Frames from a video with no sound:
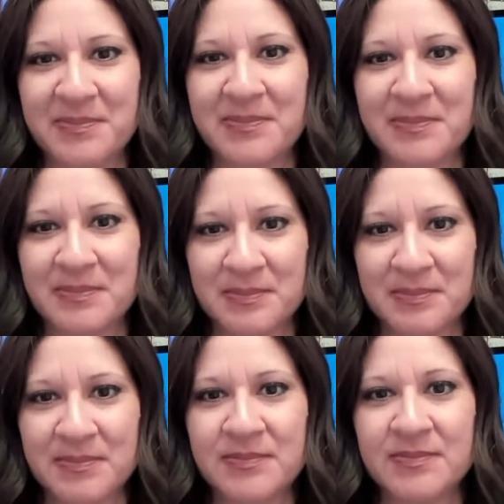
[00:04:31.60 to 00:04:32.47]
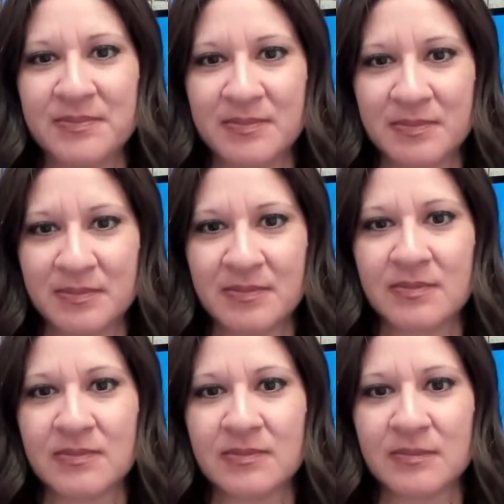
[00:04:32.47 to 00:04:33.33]

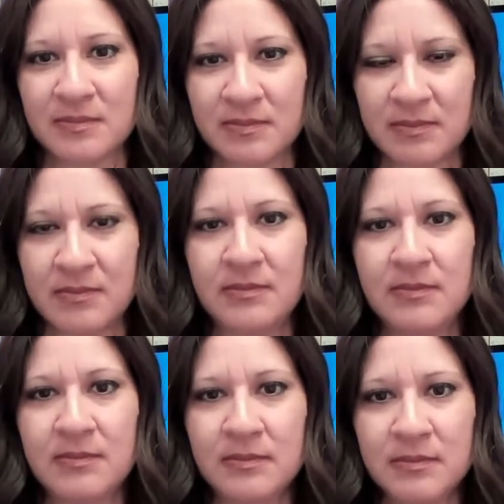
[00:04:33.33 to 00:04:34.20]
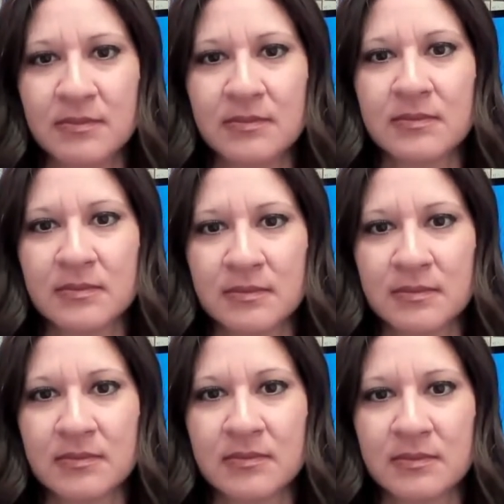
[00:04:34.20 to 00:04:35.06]

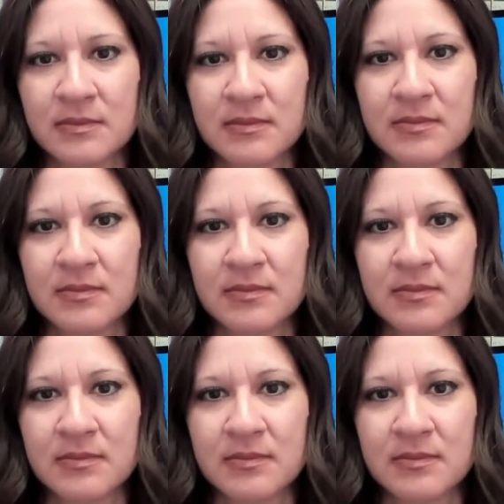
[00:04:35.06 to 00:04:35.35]
No words are spoken by the person on screen.